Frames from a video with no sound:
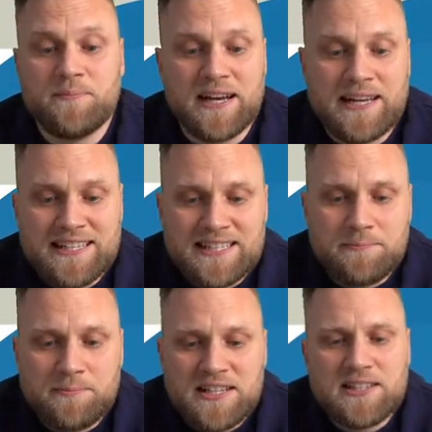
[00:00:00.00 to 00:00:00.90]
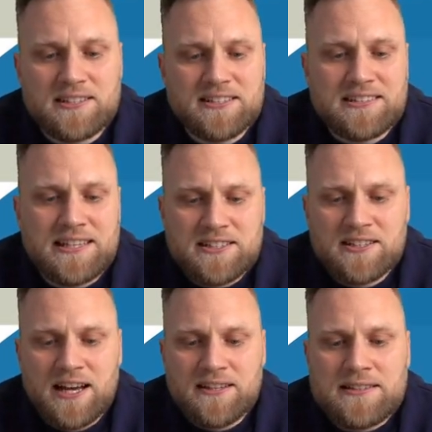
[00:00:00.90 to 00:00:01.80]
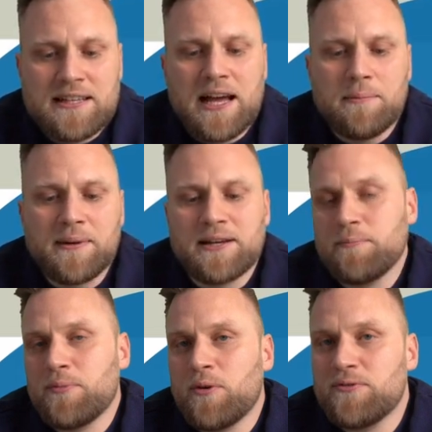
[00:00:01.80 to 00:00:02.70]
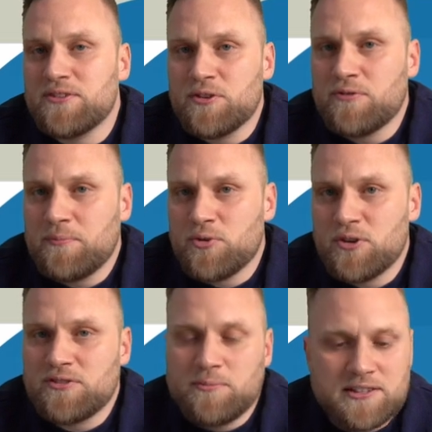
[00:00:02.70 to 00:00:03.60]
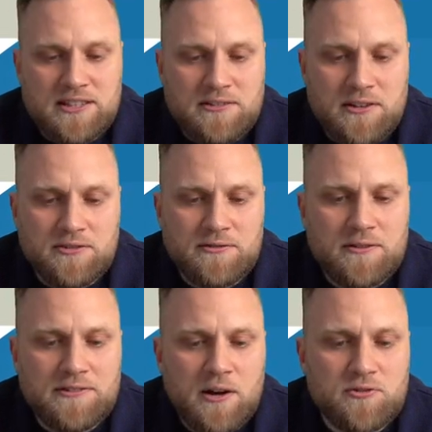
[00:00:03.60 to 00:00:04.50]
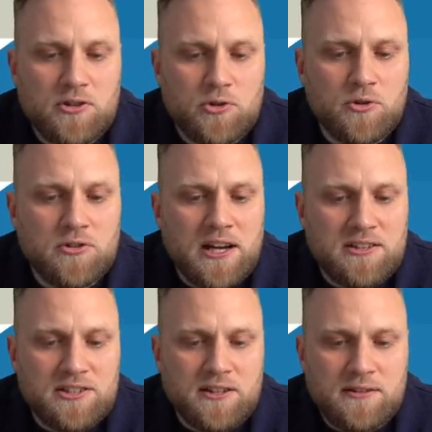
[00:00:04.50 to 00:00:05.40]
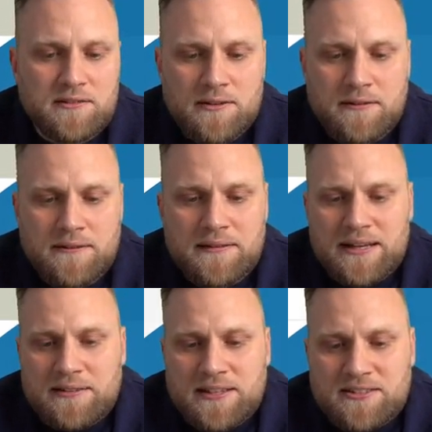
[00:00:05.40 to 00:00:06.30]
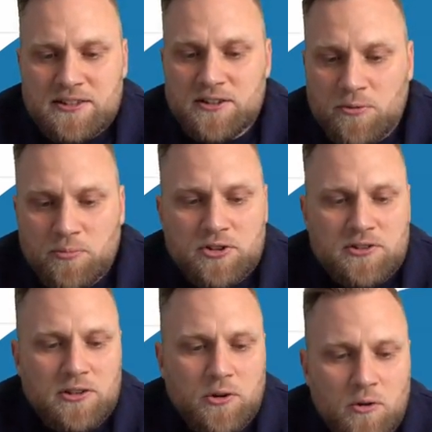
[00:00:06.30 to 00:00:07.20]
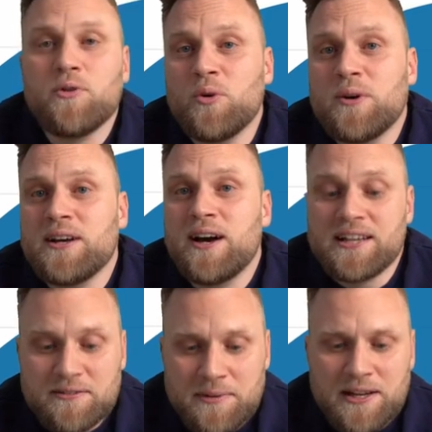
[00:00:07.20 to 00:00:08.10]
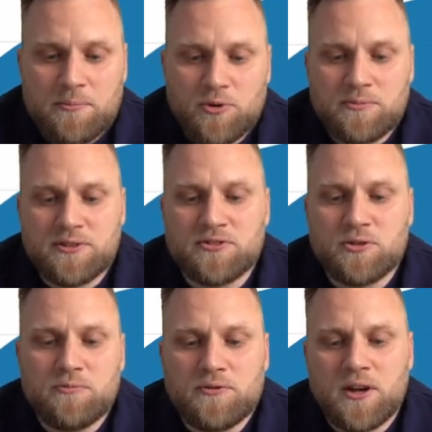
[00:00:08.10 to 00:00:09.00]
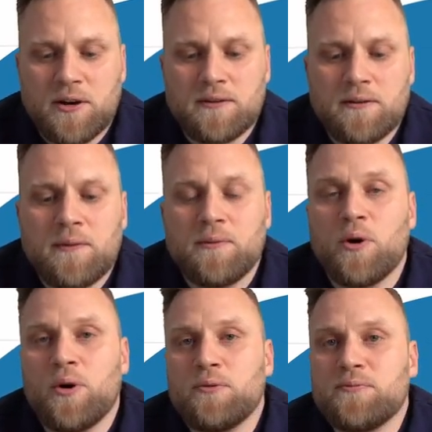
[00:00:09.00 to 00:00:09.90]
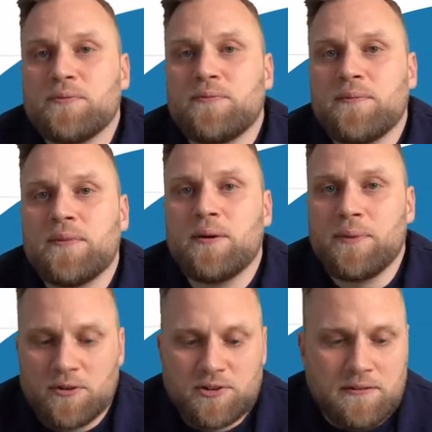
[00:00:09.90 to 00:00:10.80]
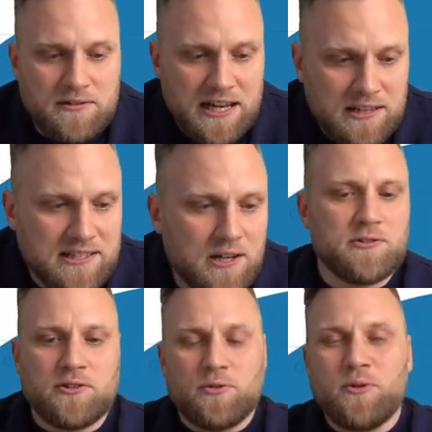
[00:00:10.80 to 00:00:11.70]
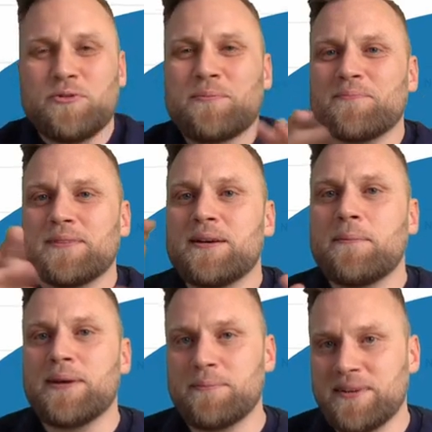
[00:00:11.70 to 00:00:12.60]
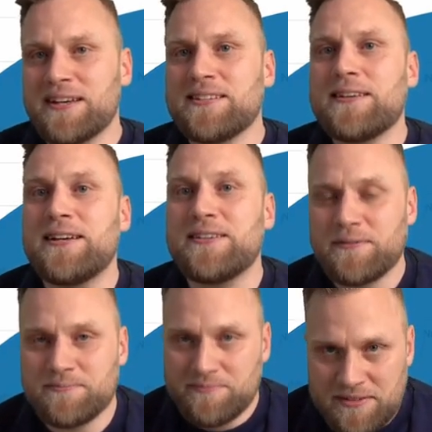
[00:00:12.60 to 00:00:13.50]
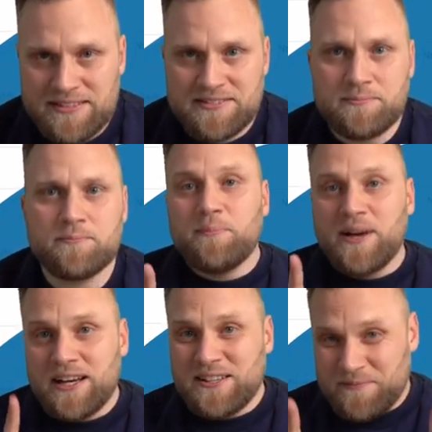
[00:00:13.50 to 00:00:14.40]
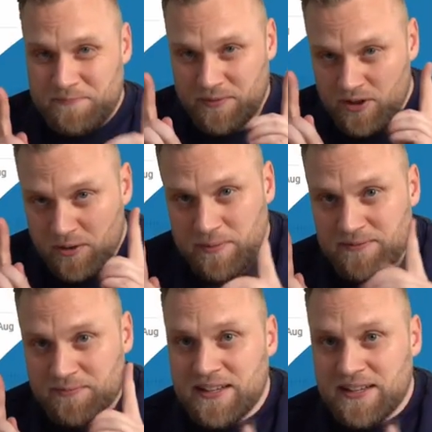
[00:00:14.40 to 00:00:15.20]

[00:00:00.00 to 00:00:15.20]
And I can immediately see at a glance that I made a profit of approximately 35,000 euros last year. And this year, which is still ongoing, I have made a profit so far of about 9,000 euros. That means this is my cockpit.